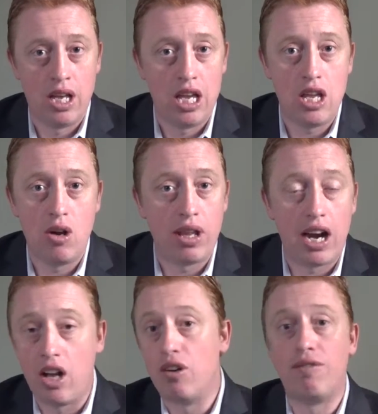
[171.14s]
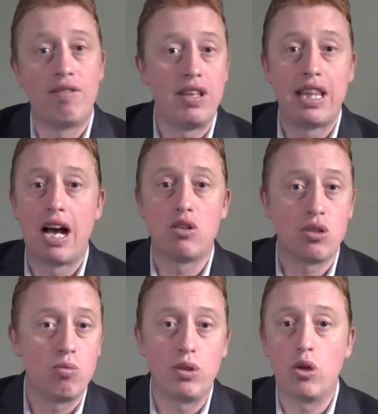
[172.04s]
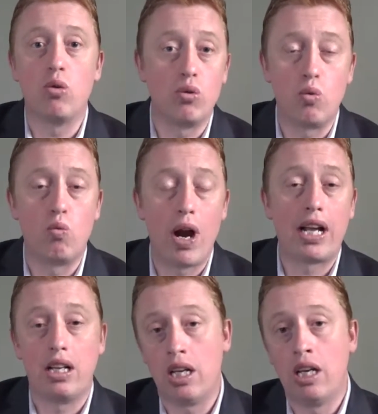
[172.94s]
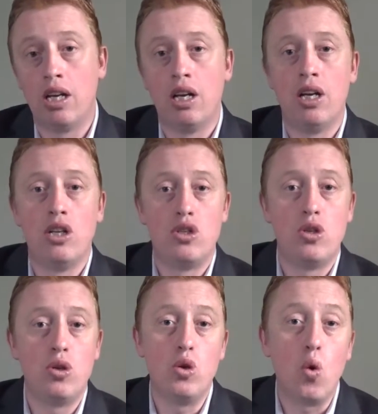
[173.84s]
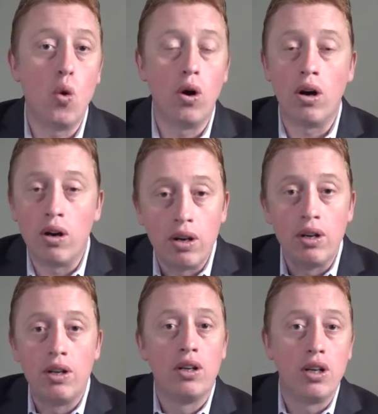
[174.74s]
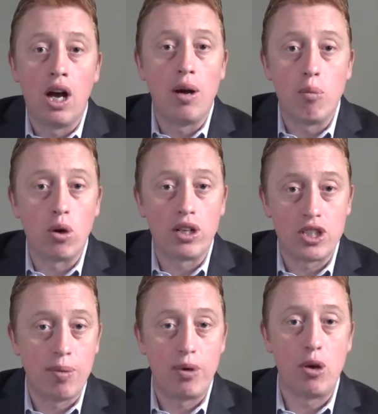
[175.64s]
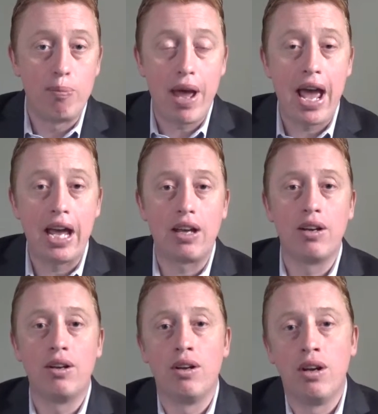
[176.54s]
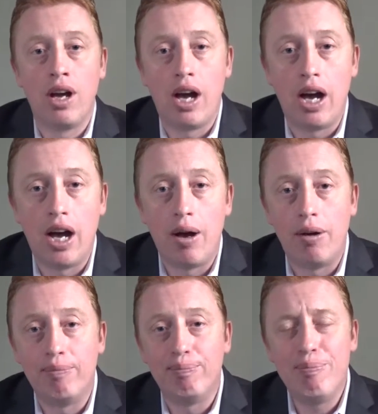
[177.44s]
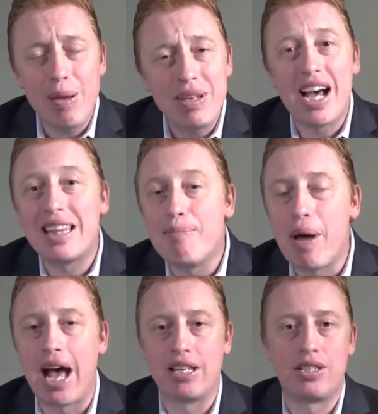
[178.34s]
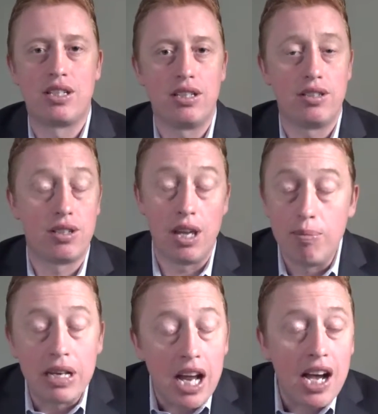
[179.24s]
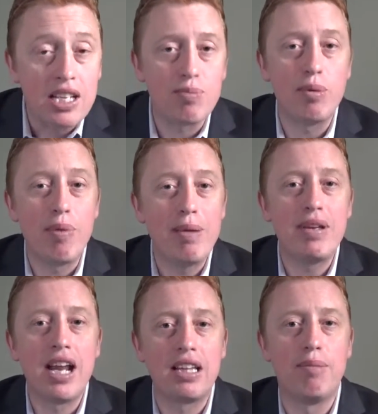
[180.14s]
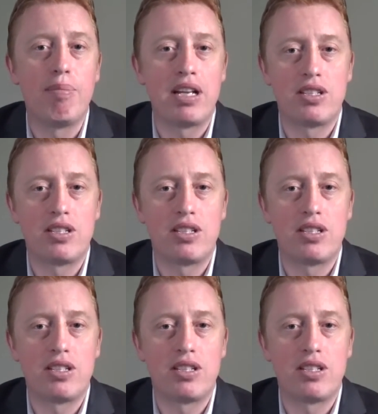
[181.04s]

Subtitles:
that $150,000 would go directly to your mortgage company or bank. Maybe not the best. It'd be nice, but maybe not the best